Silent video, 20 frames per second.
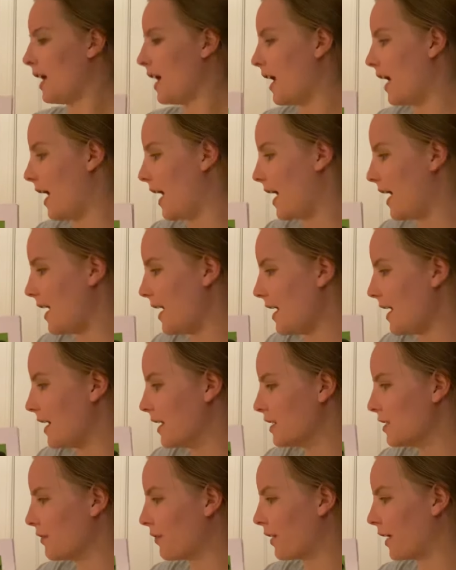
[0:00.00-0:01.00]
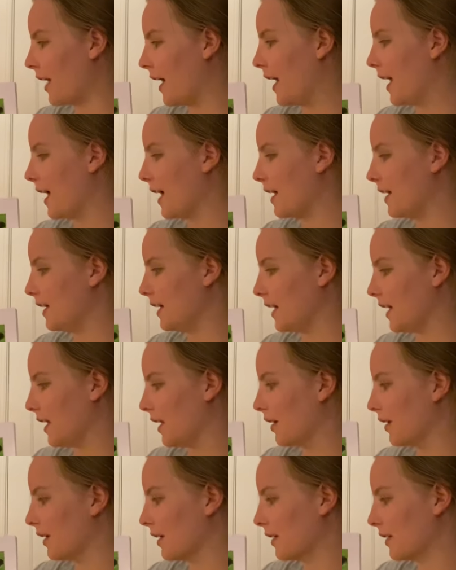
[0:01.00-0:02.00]
A is for
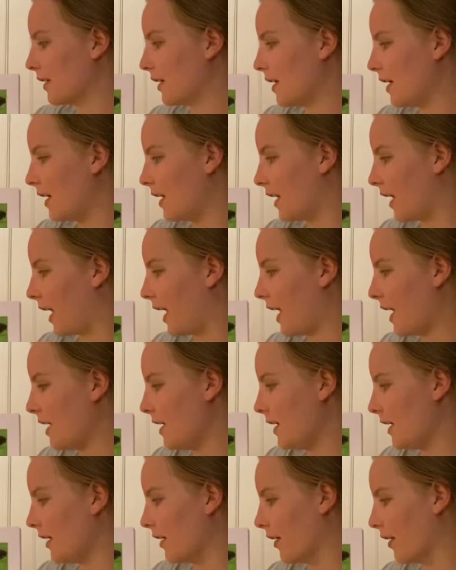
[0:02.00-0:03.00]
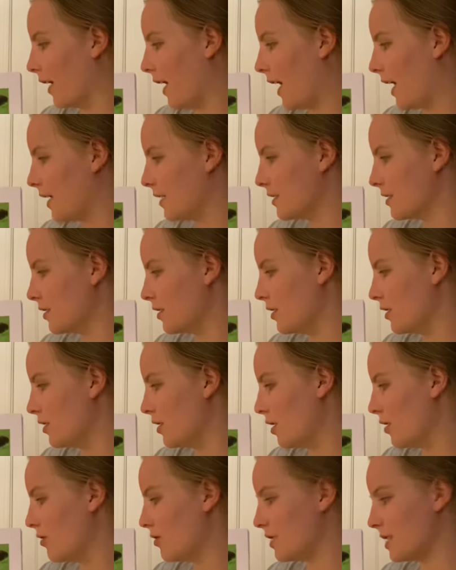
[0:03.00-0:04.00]
anteater. An anteater has
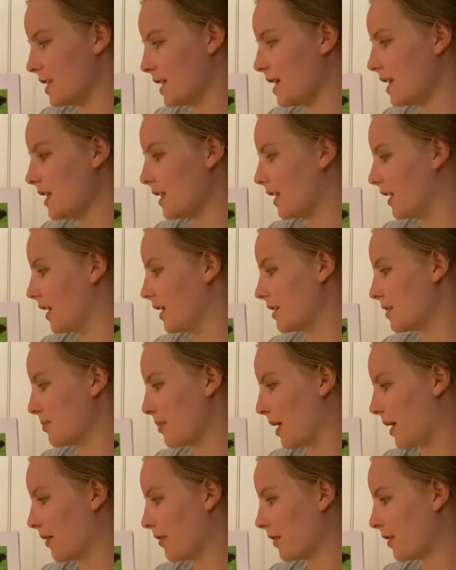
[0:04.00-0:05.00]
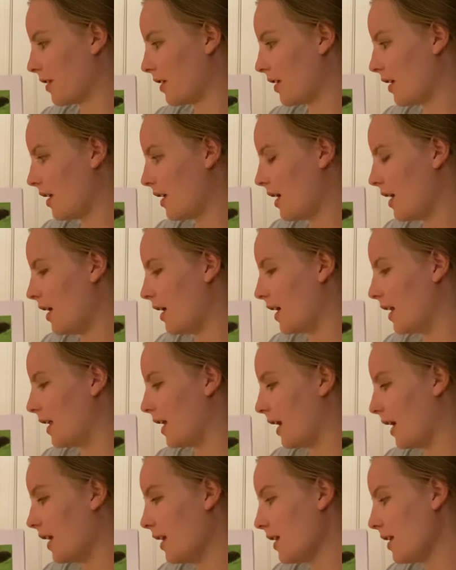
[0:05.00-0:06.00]
no teeth in its mouth. An
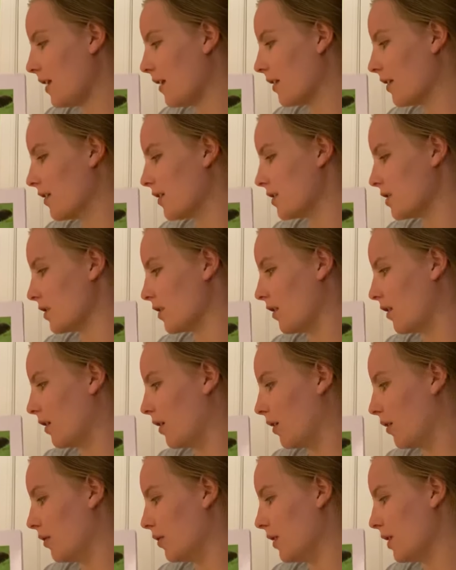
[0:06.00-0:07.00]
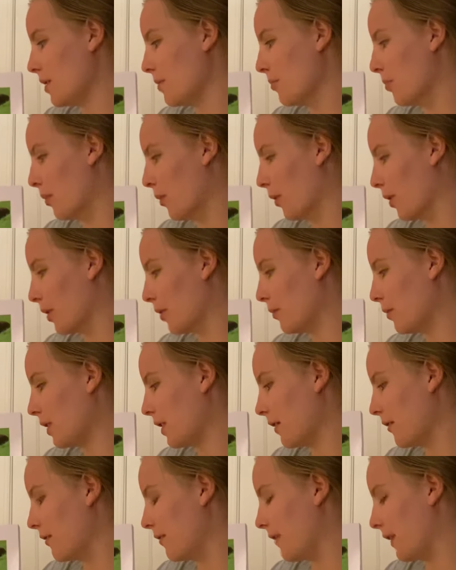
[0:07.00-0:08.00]
anteater is only born
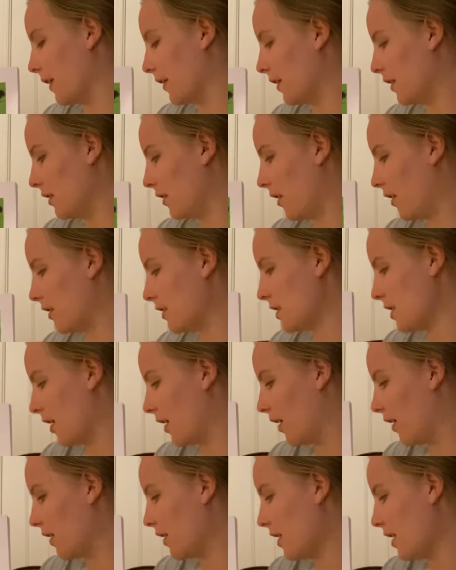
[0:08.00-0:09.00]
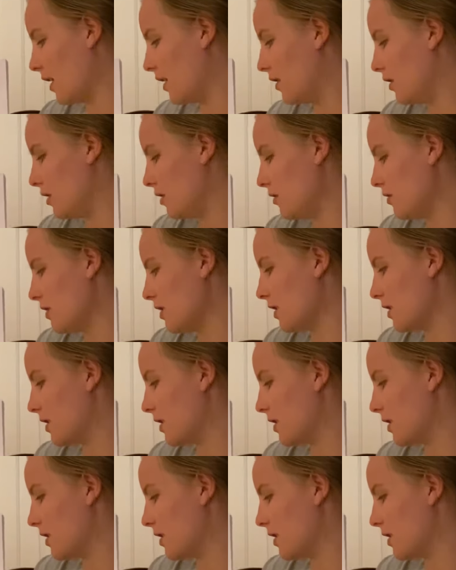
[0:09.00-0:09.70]
with a very long tongue and uses